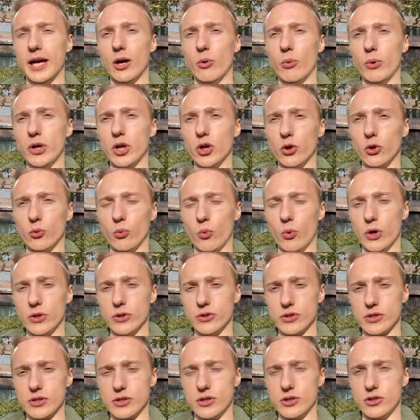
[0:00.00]
We don't
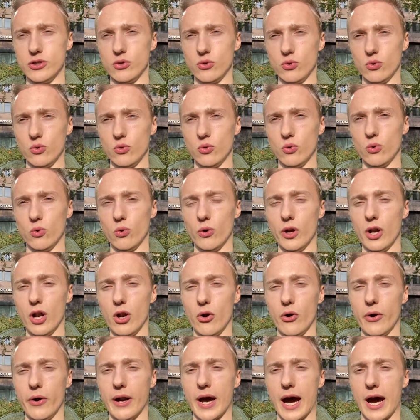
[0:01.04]
want to
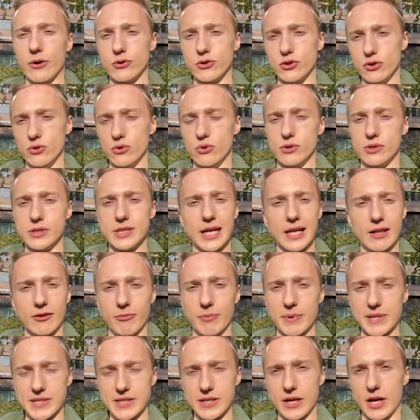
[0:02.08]
learn how to do
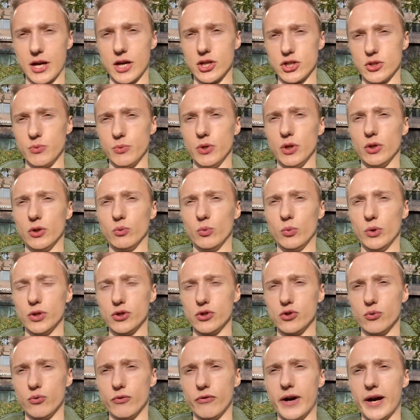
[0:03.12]
self-massage. We don't want
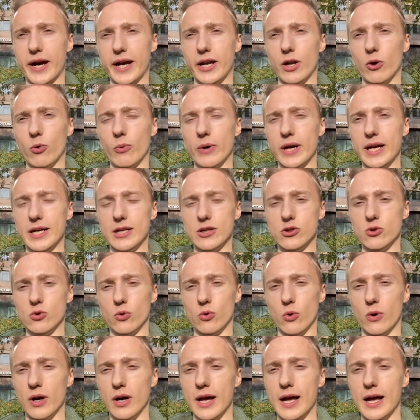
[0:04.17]
to find a way to